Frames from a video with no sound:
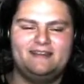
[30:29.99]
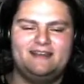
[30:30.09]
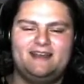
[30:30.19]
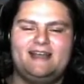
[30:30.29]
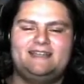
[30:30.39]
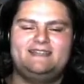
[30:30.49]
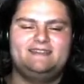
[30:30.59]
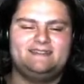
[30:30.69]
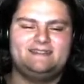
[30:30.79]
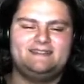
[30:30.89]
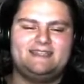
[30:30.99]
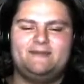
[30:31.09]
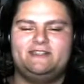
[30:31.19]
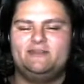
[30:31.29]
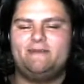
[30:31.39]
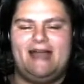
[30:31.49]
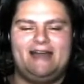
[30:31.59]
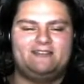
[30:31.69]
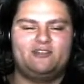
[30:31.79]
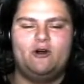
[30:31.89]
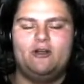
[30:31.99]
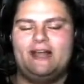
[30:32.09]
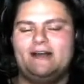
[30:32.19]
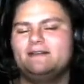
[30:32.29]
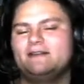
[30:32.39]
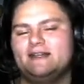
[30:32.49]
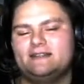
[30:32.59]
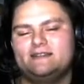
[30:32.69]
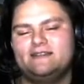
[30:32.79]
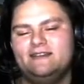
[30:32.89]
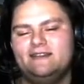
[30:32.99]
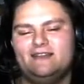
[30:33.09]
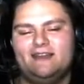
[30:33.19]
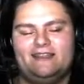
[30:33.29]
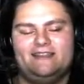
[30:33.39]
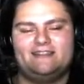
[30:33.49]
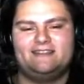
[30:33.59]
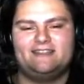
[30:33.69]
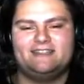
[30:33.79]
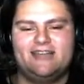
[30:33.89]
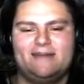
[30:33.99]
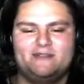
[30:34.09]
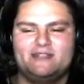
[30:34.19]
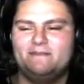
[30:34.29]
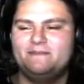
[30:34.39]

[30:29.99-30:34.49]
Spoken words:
Alright, someone do path Joel now, because I think that the timer's up.